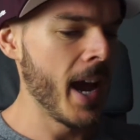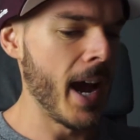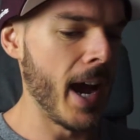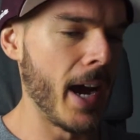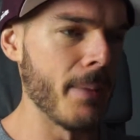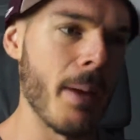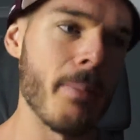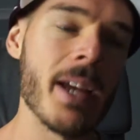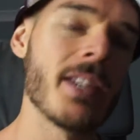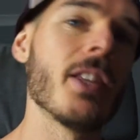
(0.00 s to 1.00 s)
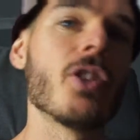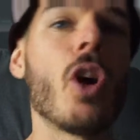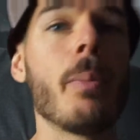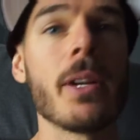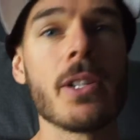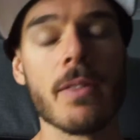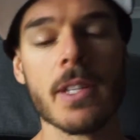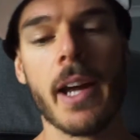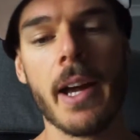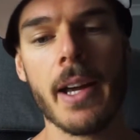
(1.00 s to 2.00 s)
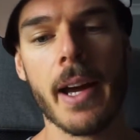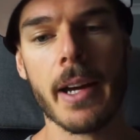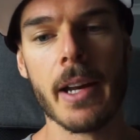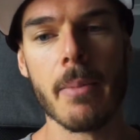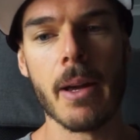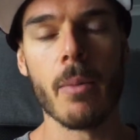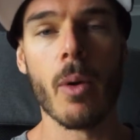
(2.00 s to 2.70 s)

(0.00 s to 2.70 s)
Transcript: And basically the topics of today are going to be,